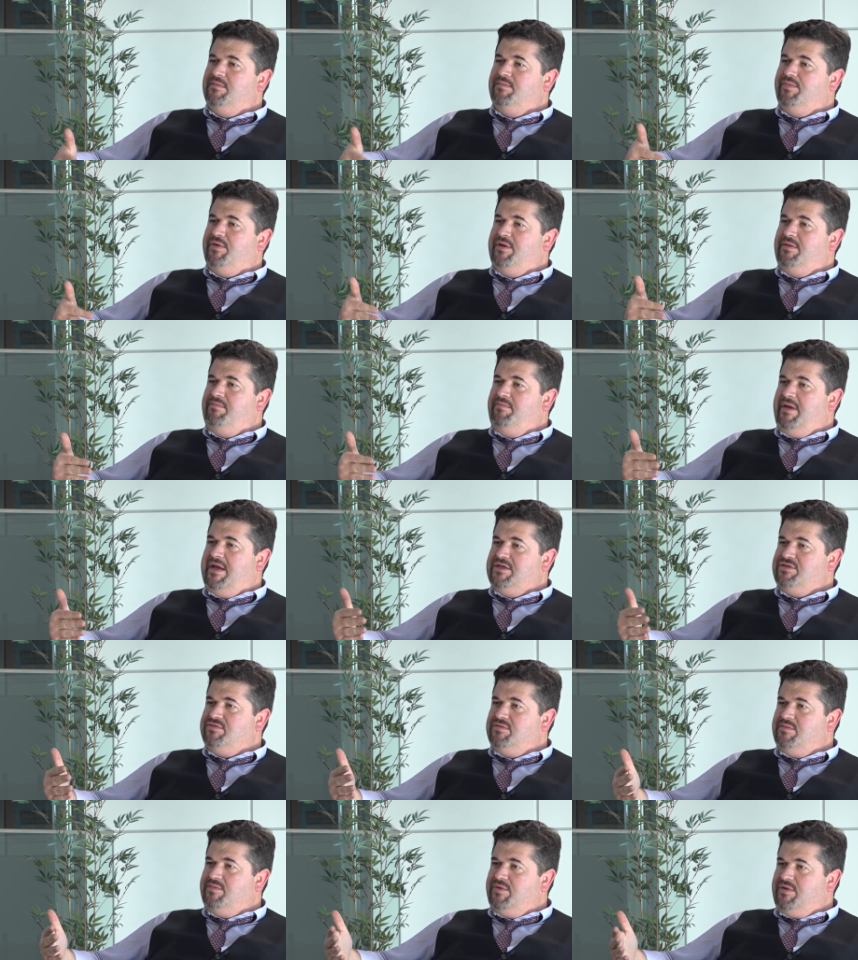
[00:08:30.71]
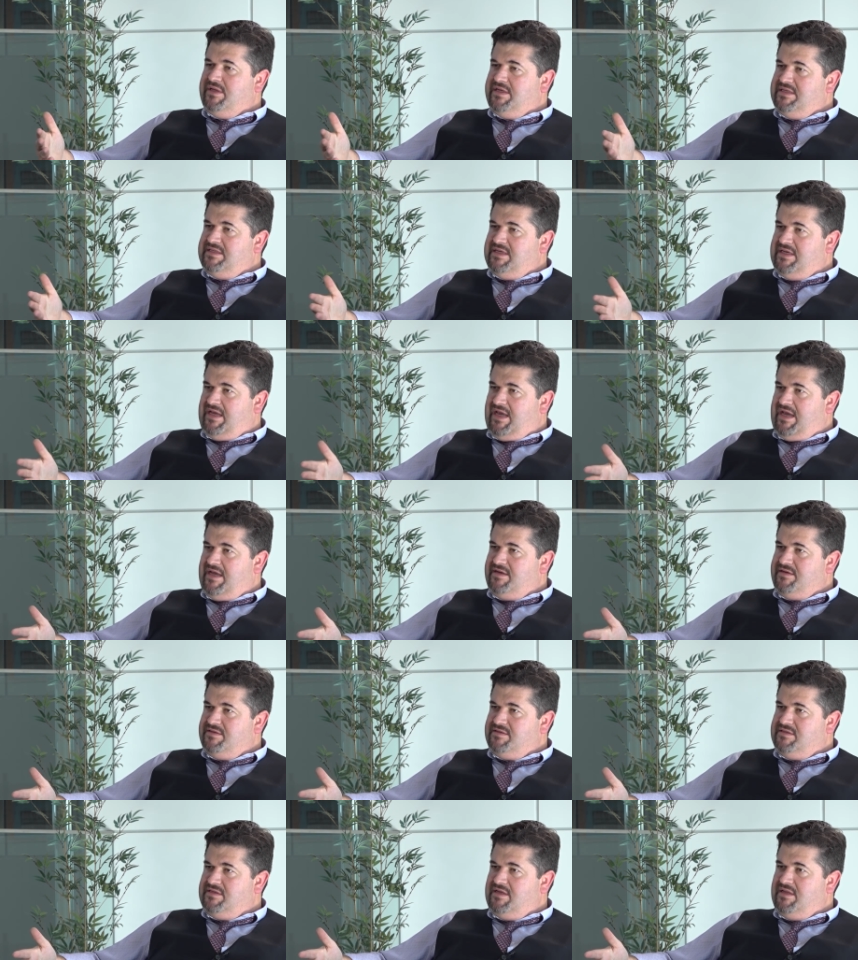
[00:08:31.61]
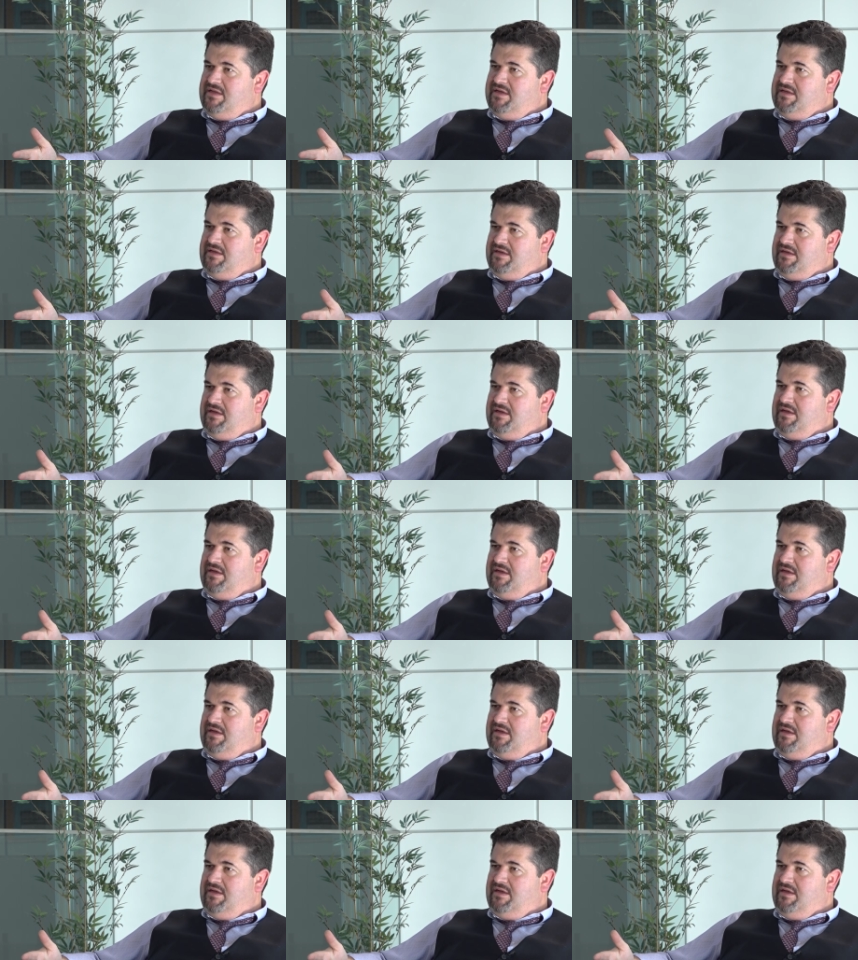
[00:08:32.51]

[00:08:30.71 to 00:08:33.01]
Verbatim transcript: put measurable indicators in it,